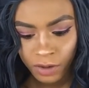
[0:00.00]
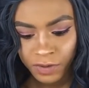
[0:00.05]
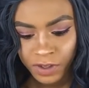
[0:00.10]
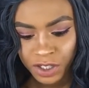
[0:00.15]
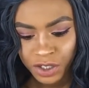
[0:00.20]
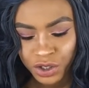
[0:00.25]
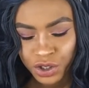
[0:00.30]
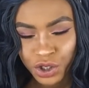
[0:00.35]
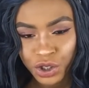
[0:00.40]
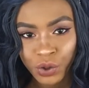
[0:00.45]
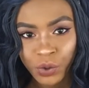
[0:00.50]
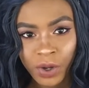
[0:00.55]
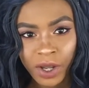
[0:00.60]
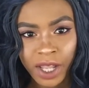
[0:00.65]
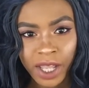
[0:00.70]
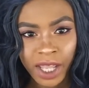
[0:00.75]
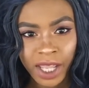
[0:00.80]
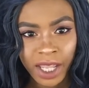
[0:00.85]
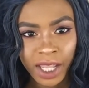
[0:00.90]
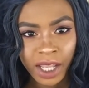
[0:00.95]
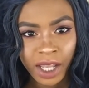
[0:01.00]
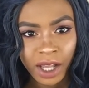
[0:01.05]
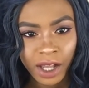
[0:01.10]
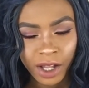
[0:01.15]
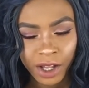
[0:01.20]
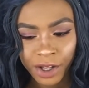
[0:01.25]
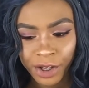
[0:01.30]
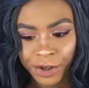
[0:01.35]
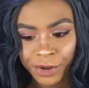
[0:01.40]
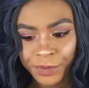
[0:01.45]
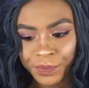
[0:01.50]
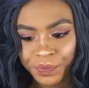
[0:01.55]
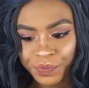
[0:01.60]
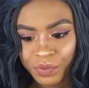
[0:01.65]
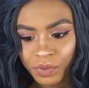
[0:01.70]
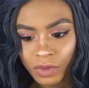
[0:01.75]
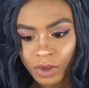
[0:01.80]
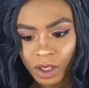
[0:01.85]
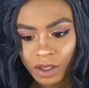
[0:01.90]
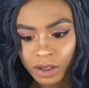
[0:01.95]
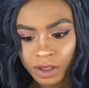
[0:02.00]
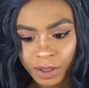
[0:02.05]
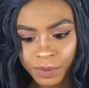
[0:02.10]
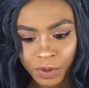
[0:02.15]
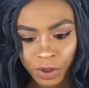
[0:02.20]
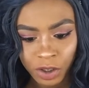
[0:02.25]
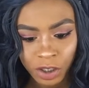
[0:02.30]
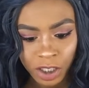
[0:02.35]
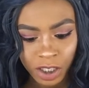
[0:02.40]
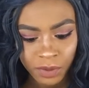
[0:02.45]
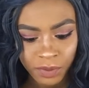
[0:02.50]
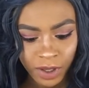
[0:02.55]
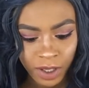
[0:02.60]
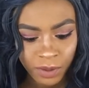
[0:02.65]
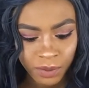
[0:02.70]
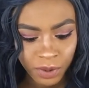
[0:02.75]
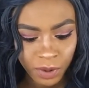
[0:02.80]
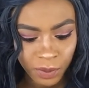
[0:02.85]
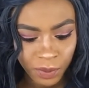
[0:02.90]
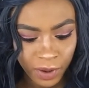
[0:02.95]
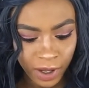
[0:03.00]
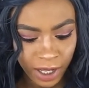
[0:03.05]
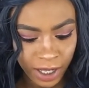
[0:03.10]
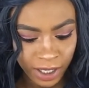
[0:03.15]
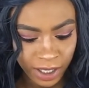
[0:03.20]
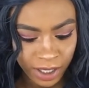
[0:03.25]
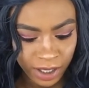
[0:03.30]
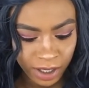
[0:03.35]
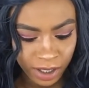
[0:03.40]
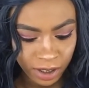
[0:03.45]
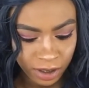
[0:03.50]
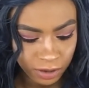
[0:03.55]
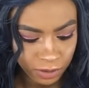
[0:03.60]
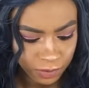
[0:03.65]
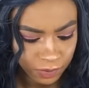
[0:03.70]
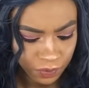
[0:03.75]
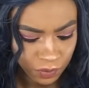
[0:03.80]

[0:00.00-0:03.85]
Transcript: this Jouer lip cream and Papaye.